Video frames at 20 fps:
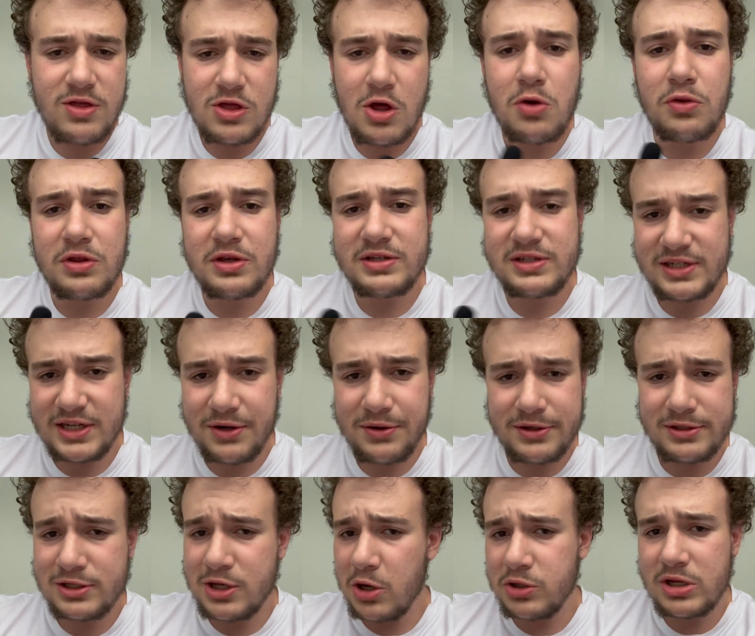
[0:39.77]
though this
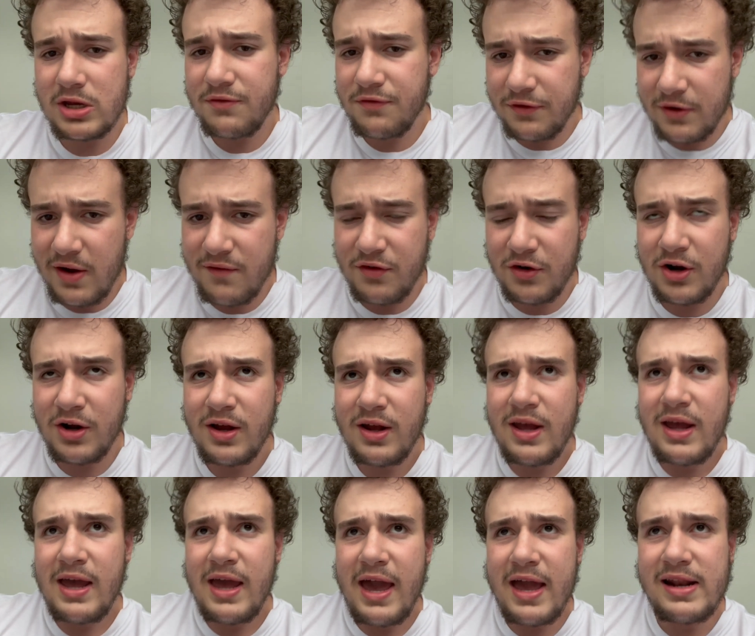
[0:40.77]
series goes on forever,
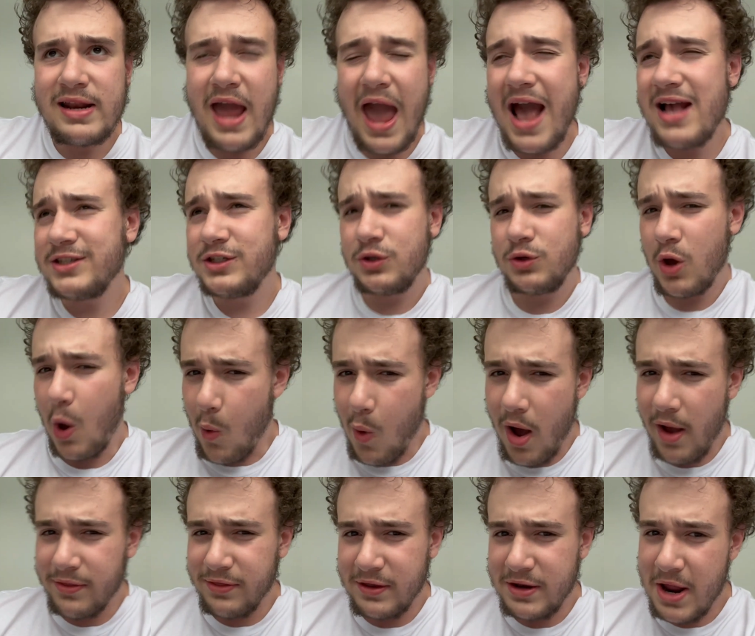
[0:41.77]
and as you go
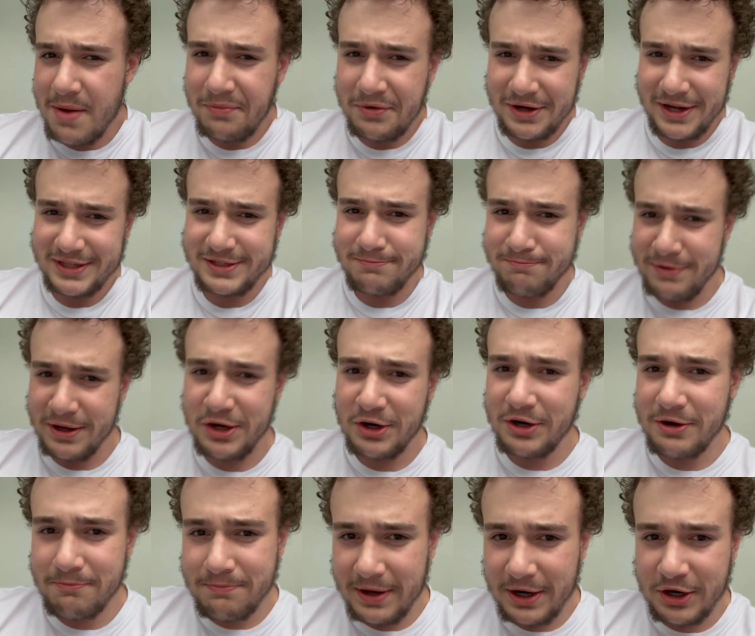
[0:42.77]
on, the number gets bigger
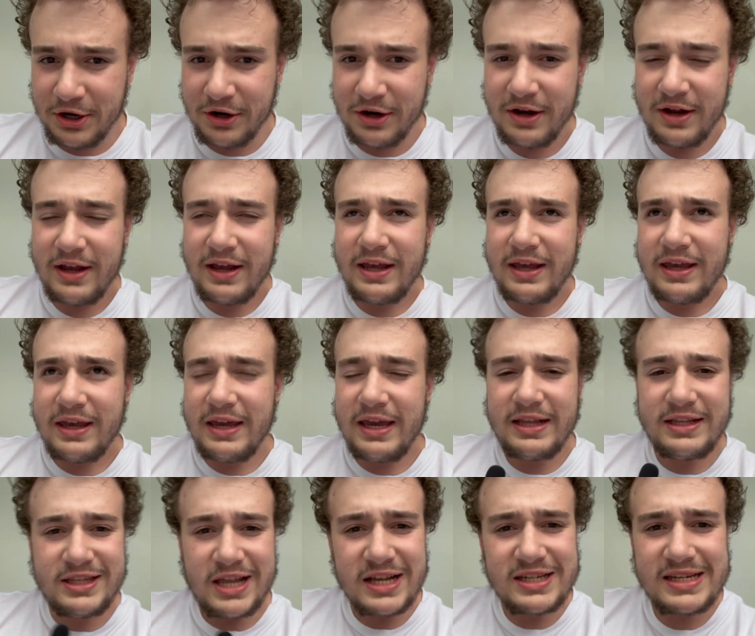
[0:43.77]
and bigger,
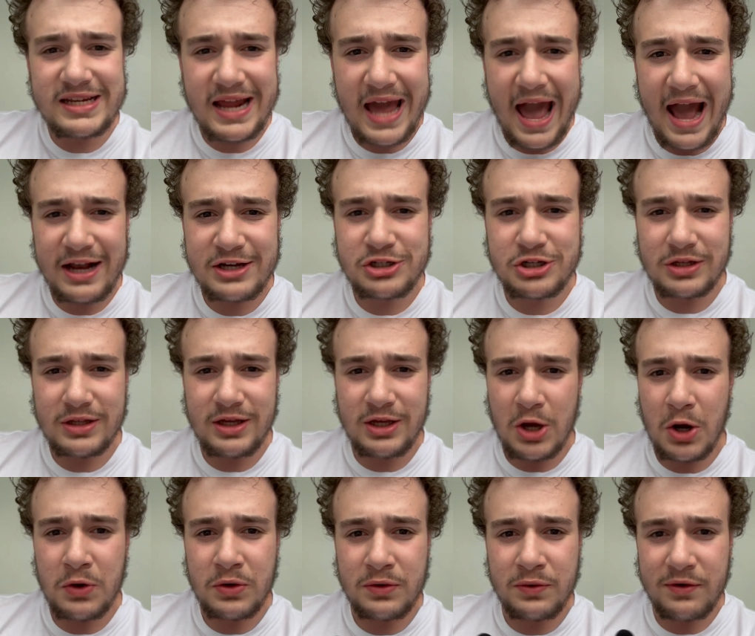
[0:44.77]
it doesn't actually
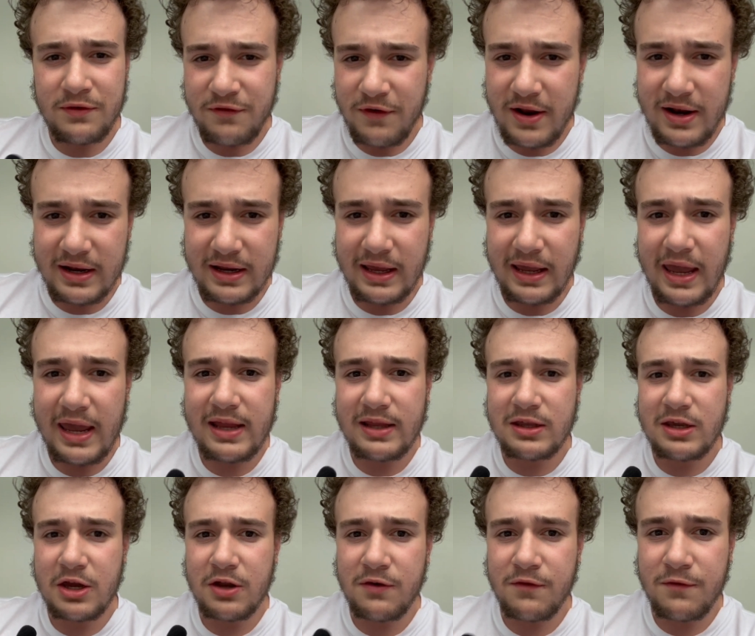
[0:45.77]
go to infinity. It
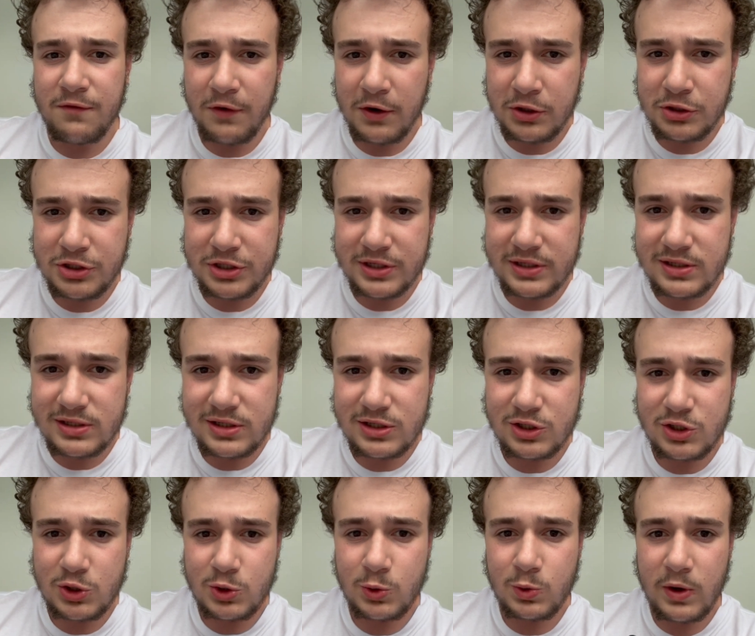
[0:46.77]
converges
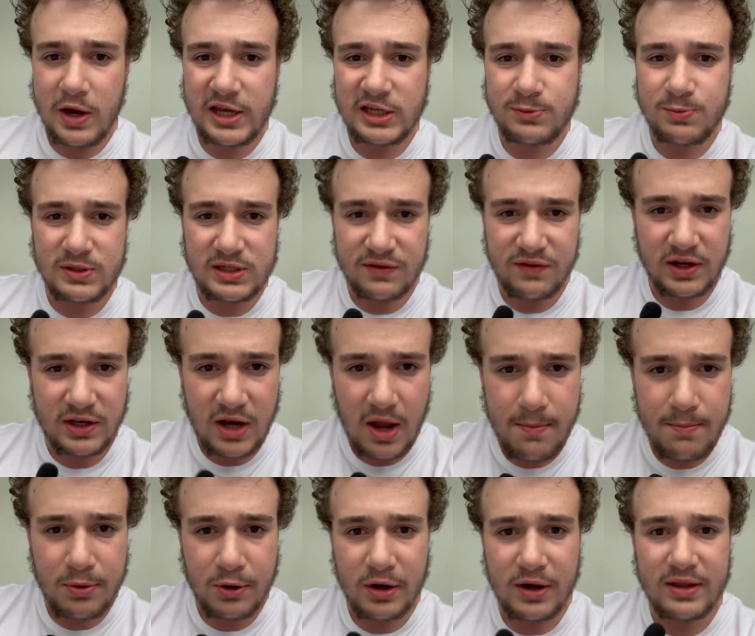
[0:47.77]
to a specific
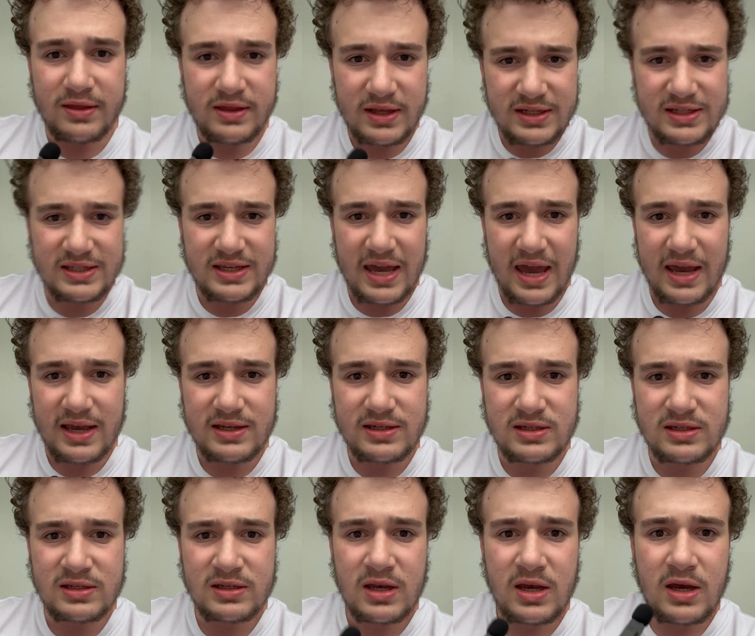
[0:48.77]
number, in this case,